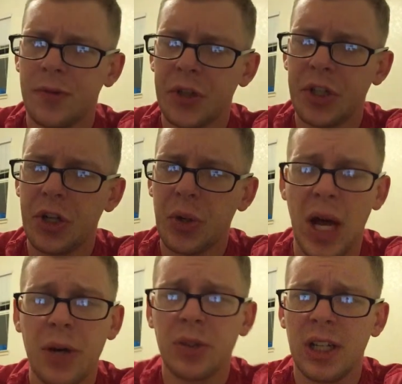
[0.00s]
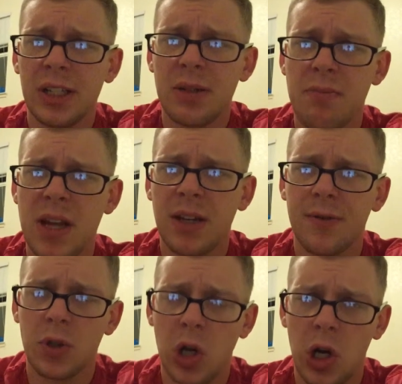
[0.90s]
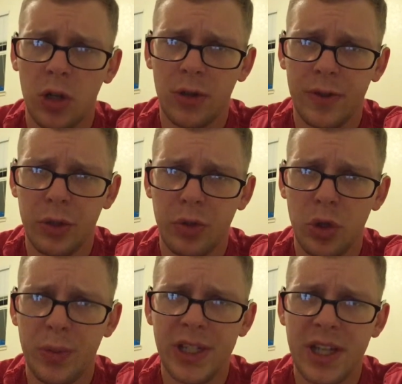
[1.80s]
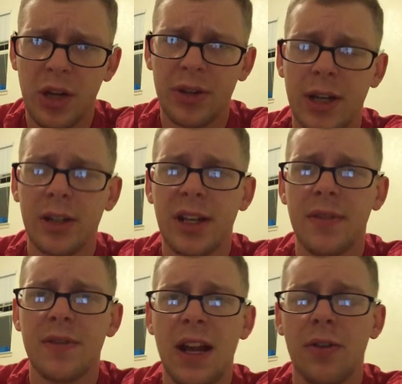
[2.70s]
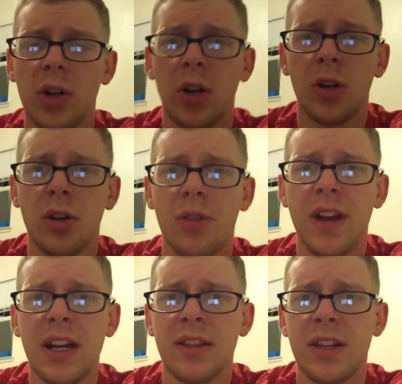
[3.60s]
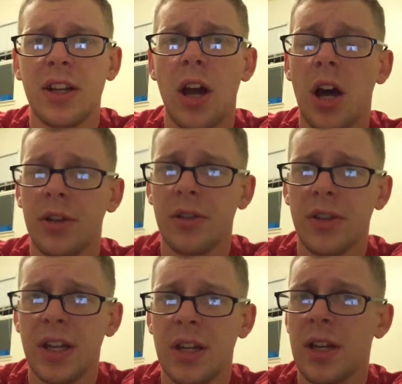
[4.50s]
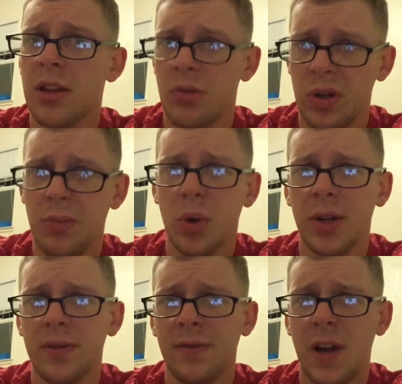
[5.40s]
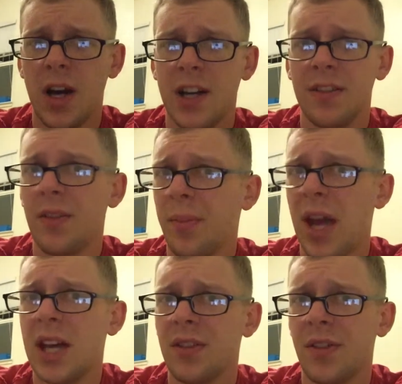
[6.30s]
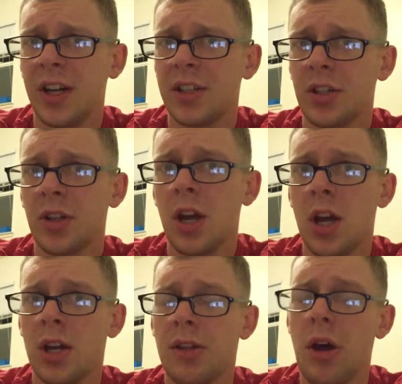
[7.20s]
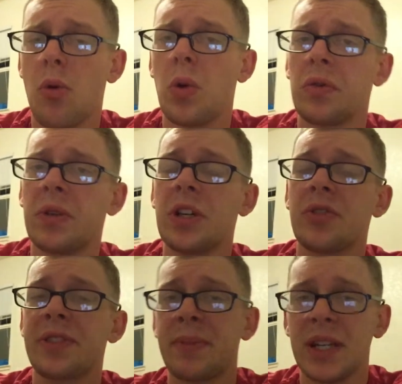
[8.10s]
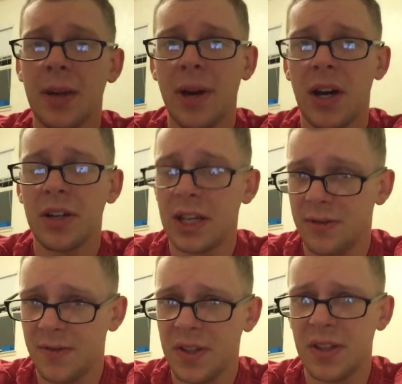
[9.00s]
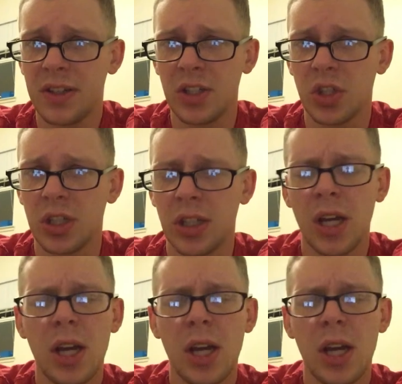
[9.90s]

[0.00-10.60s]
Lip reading: footnote I would like to make for all of you newbies out there that have never heard of anything other than 3.5, Pathfinder, that one we don't speak about, and 5th edition.